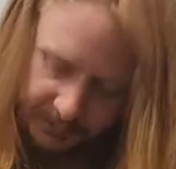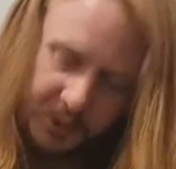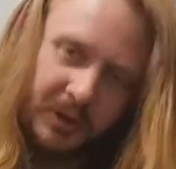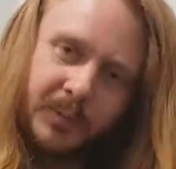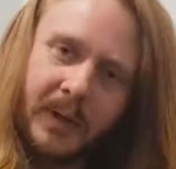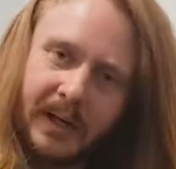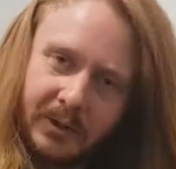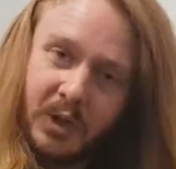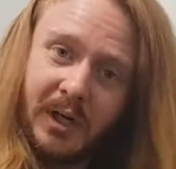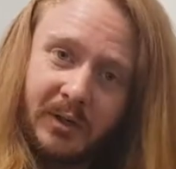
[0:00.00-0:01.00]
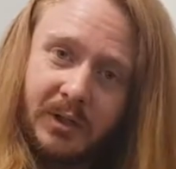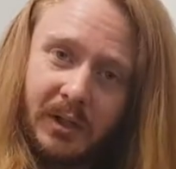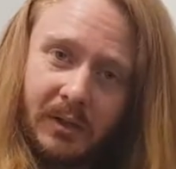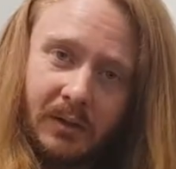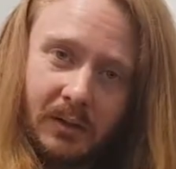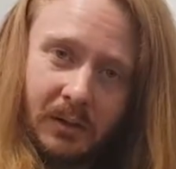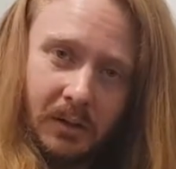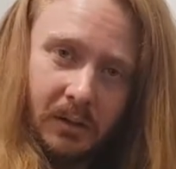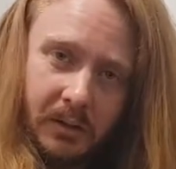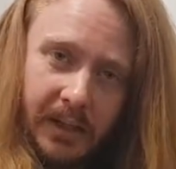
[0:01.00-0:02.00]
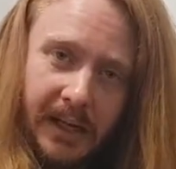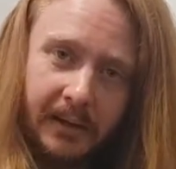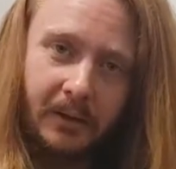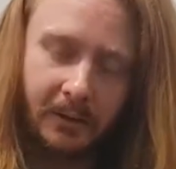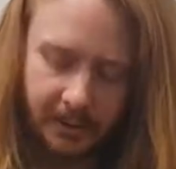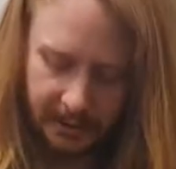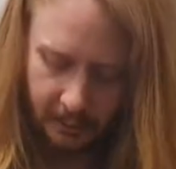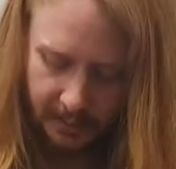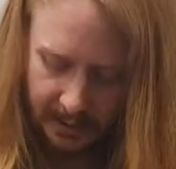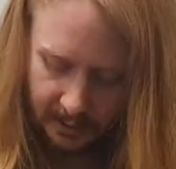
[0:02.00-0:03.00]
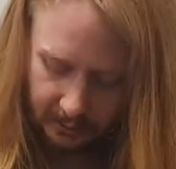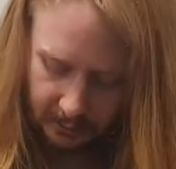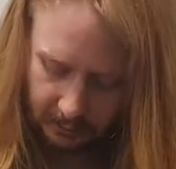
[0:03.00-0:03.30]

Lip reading: just by changing the angle a little bit.